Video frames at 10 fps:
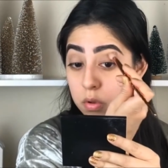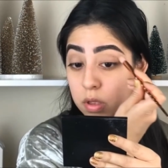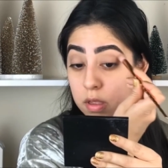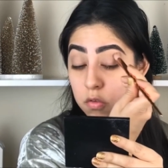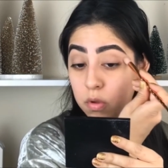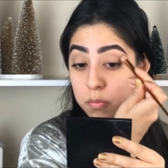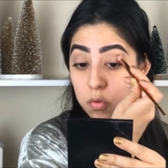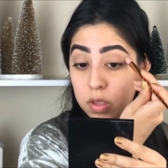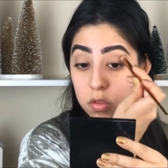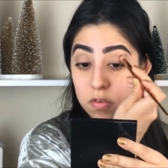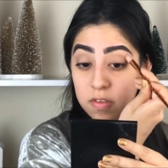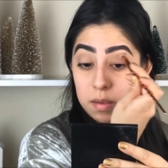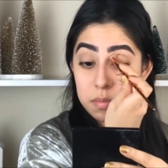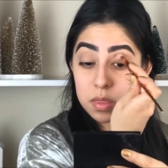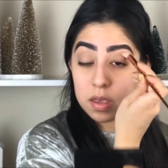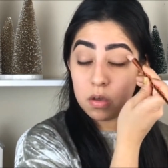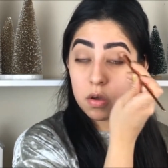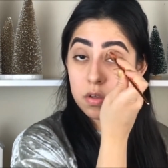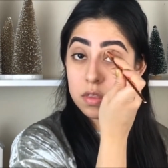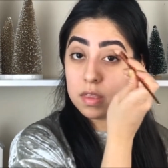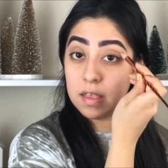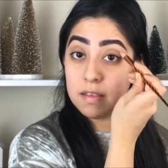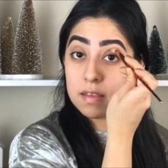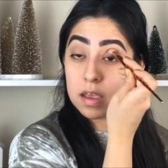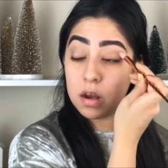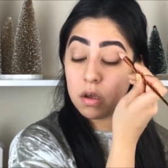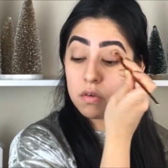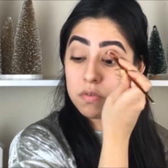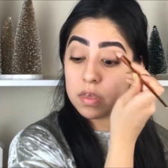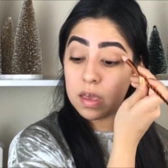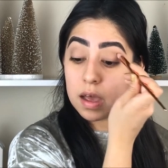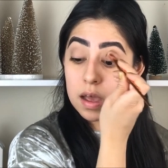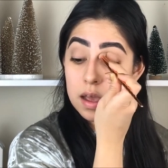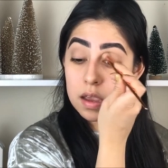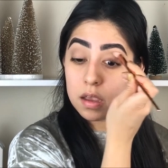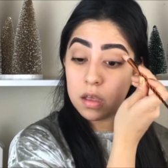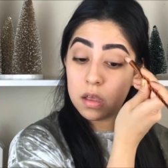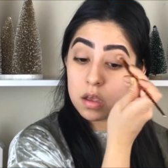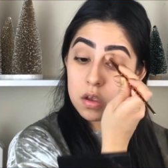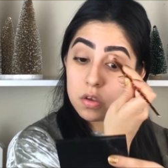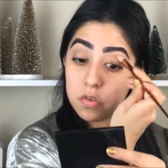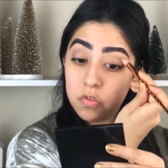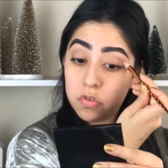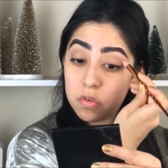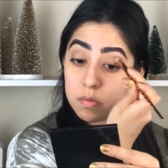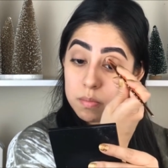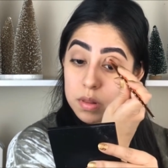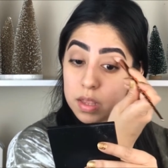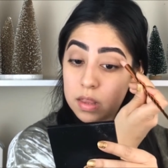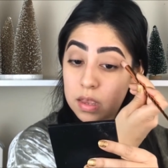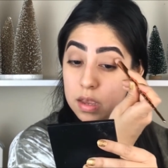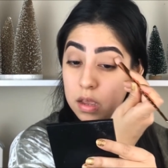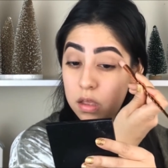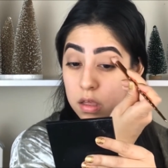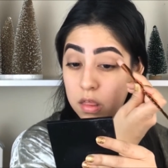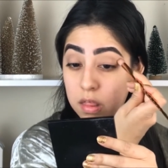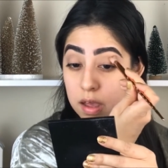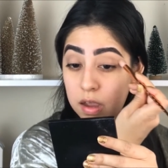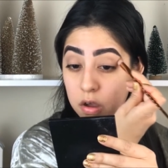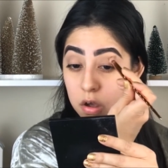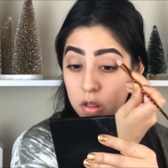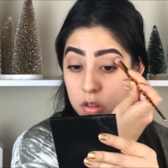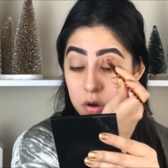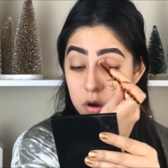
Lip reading: so I'm doing the same thing on this side of the eye, just blending that color.